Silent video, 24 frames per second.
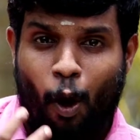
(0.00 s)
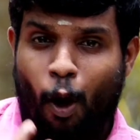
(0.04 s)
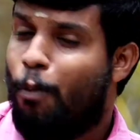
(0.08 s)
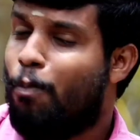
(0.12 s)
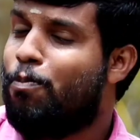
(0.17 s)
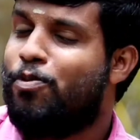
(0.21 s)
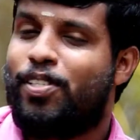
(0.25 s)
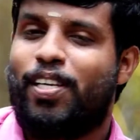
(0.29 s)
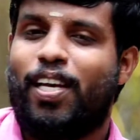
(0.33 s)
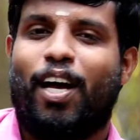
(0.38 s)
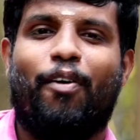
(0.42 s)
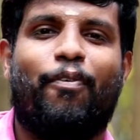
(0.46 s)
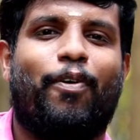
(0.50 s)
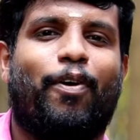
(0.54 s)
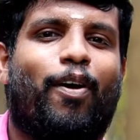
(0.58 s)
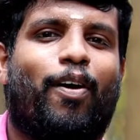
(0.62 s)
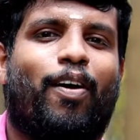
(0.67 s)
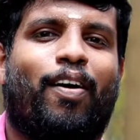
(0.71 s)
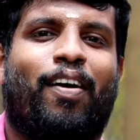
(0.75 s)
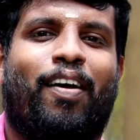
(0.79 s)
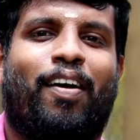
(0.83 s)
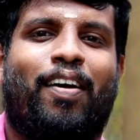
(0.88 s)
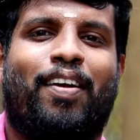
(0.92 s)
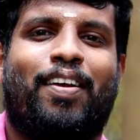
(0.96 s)
observe
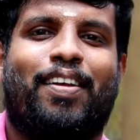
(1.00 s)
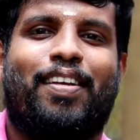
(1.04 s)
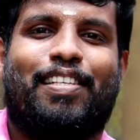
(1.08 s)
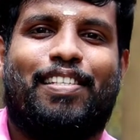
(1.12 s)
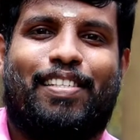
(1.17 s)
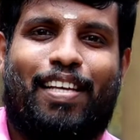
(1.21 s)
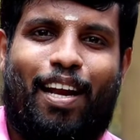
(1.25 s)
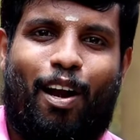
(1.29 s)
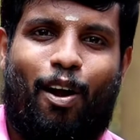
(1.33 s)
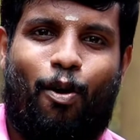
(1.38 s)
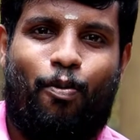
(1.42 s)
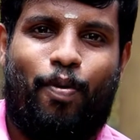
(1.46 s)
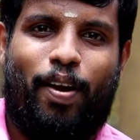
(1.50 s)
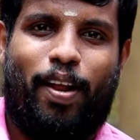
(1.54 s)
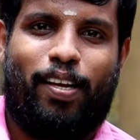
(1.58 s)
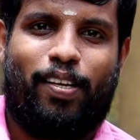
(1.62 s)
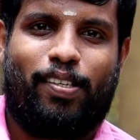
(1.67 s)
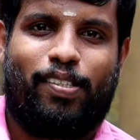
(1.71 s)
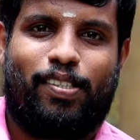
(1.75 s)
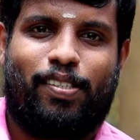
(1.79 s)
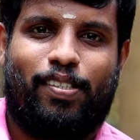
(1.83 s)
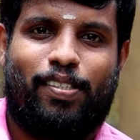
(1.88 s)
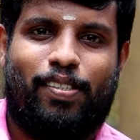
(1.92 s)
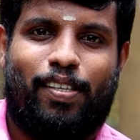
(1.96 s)
your
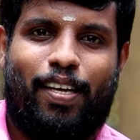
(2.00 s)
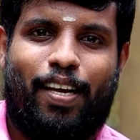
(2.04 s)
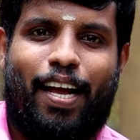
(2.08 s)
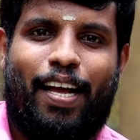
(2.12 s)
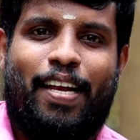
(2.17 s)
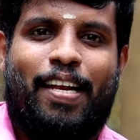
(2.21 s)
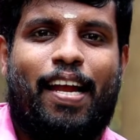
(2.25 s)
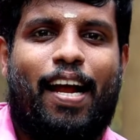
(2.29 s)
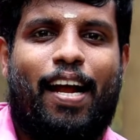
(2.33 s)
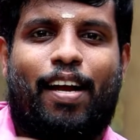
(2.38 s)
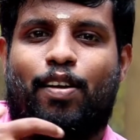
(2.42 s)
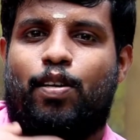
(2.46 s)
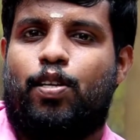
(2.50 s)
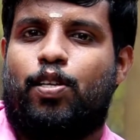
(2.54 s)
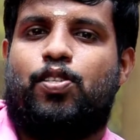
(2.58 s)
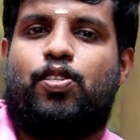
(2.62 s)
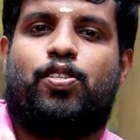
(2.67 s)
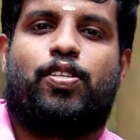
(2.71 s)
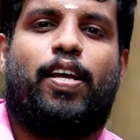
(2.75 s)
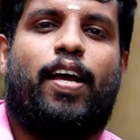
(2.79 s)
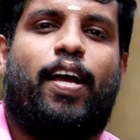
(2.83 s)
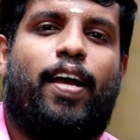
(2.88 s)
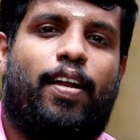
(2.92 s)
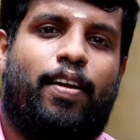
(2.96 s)
surroundings and
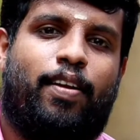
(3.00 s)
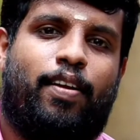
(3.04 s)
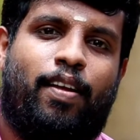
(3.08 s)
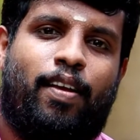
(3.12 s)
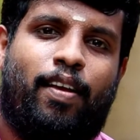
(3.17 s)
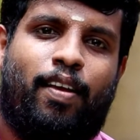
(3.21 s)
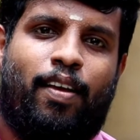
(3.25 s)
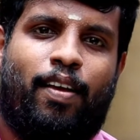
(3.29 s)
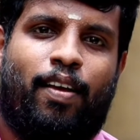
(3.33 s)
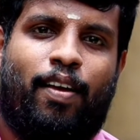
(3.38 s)
understand